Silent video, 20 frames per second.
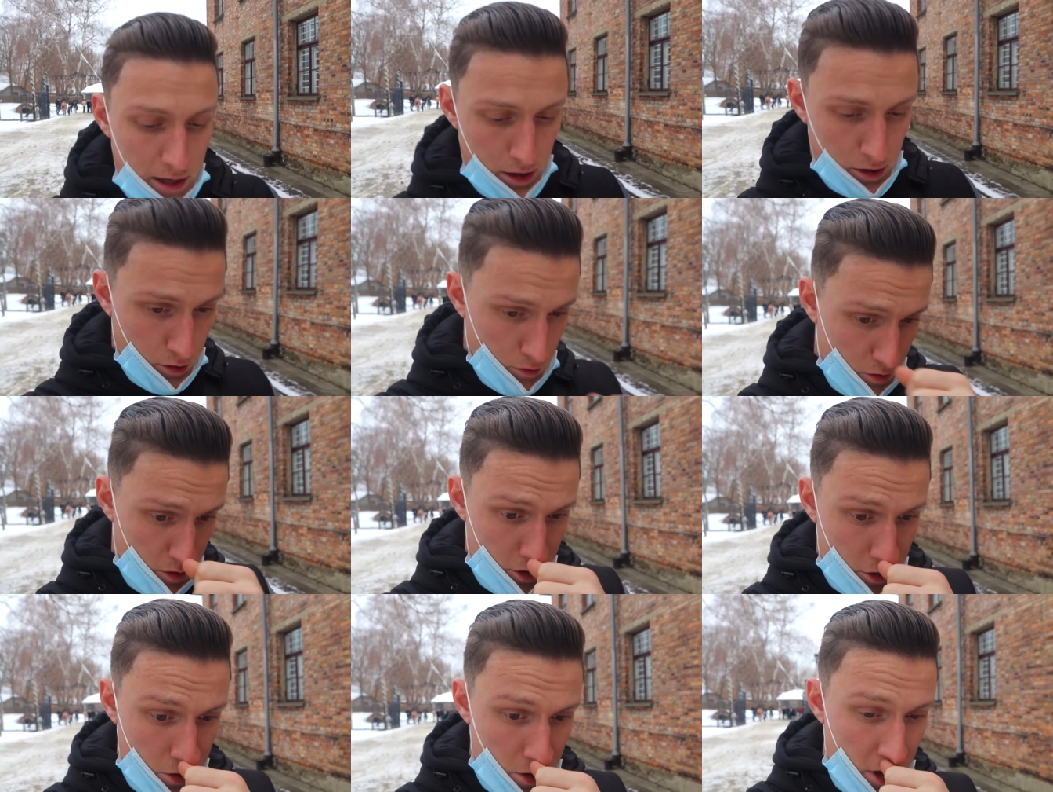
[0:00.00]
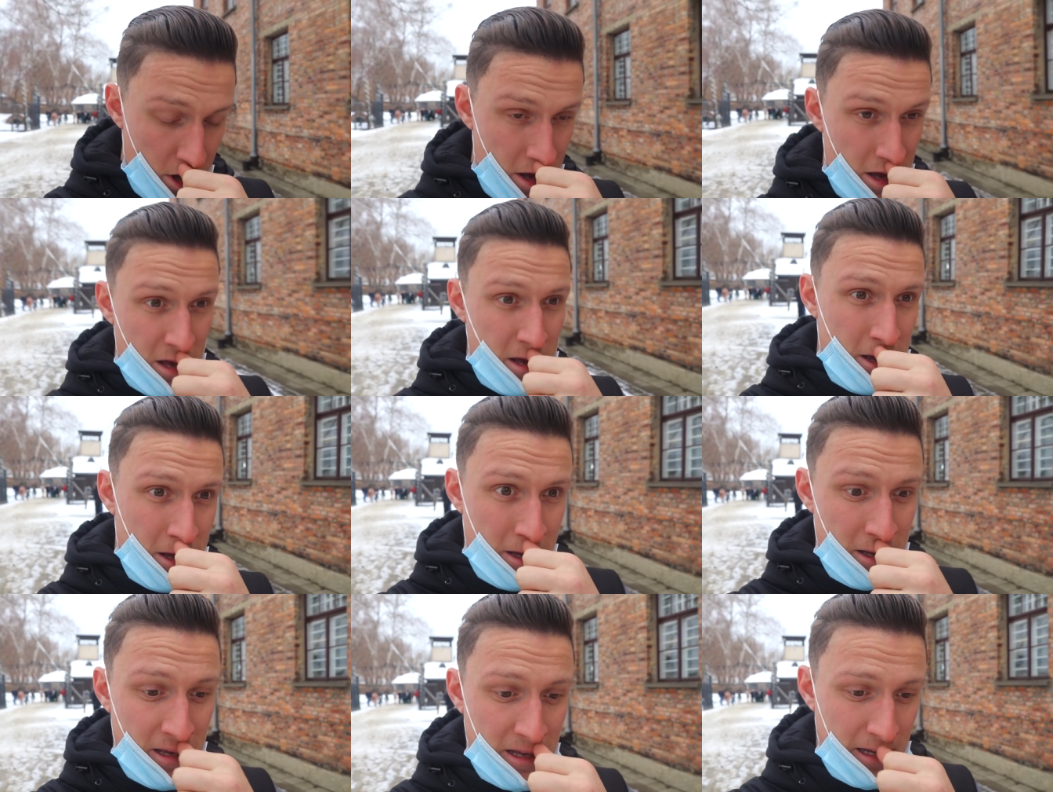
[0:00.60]
it through
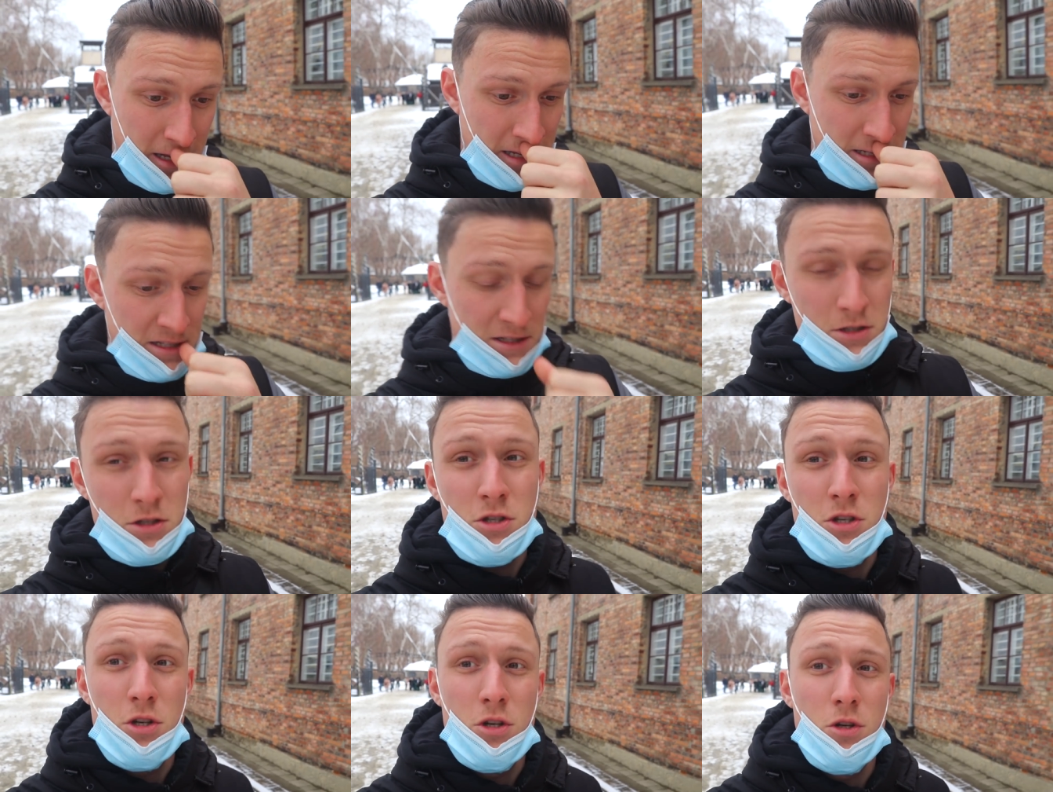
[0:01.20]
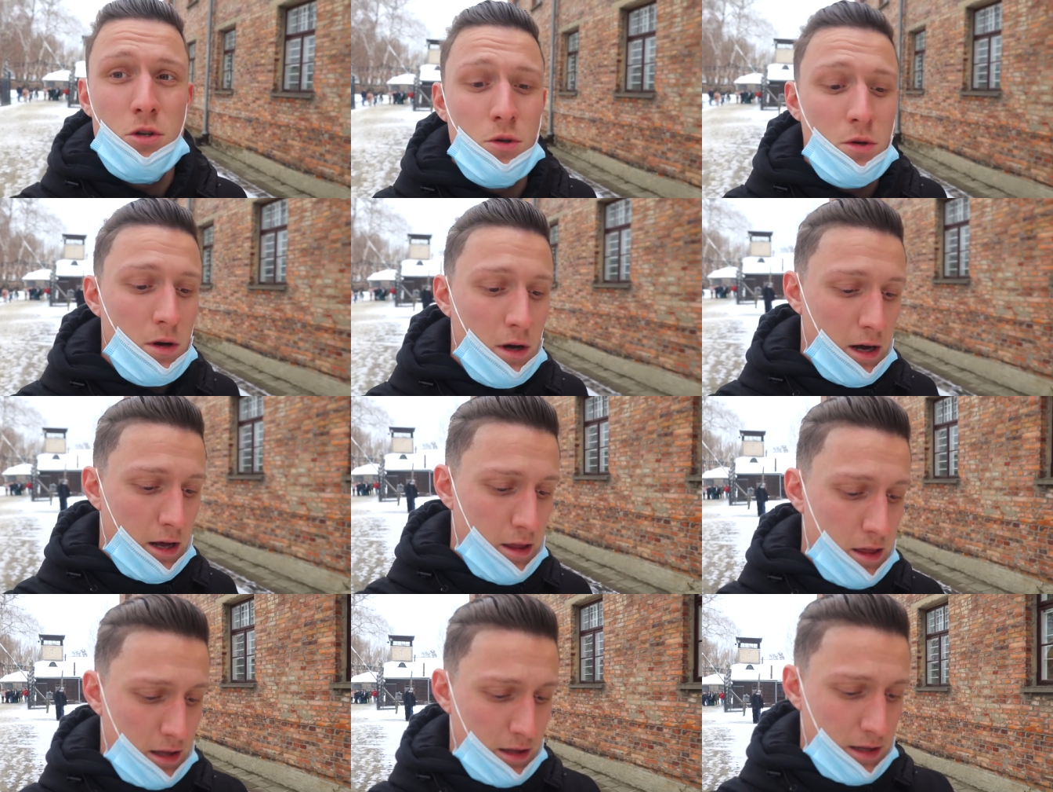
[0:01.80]
into,
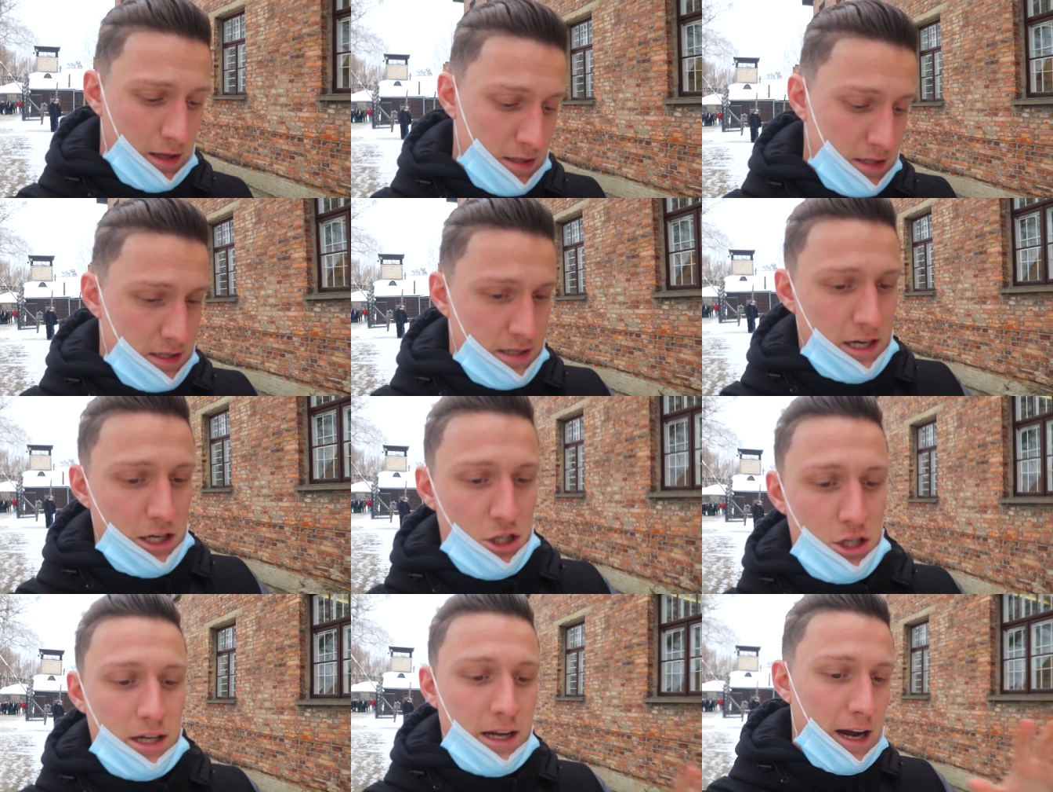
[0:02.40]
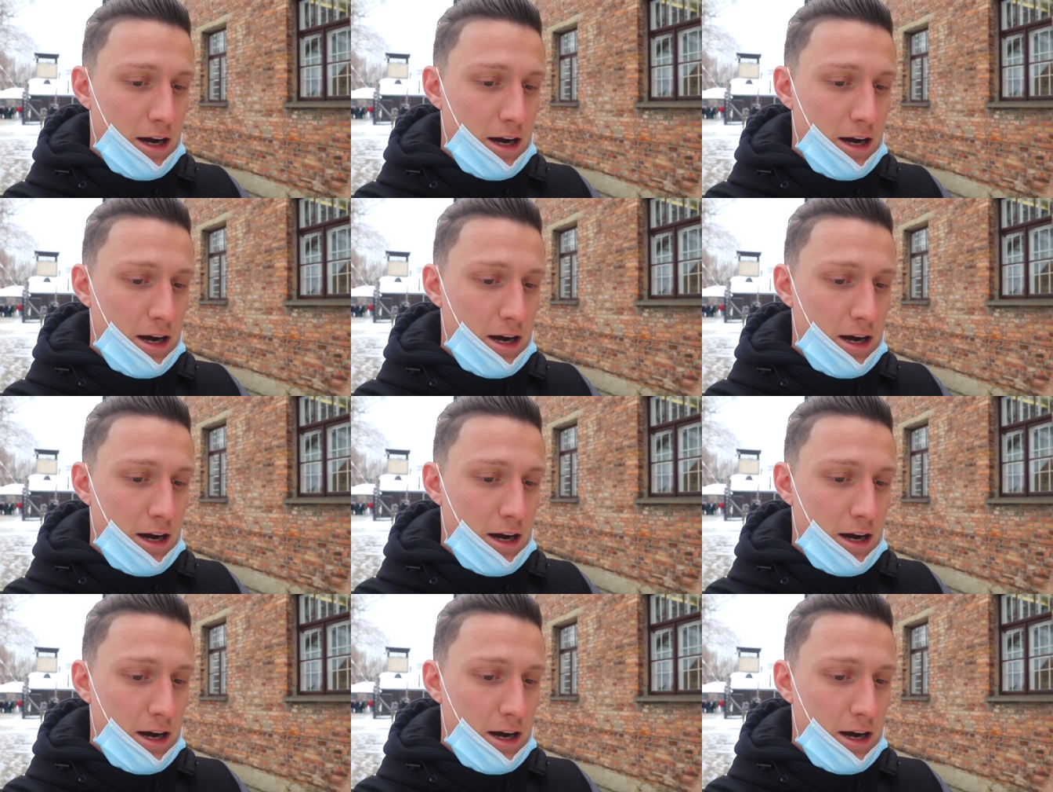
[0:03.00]
I think this is actually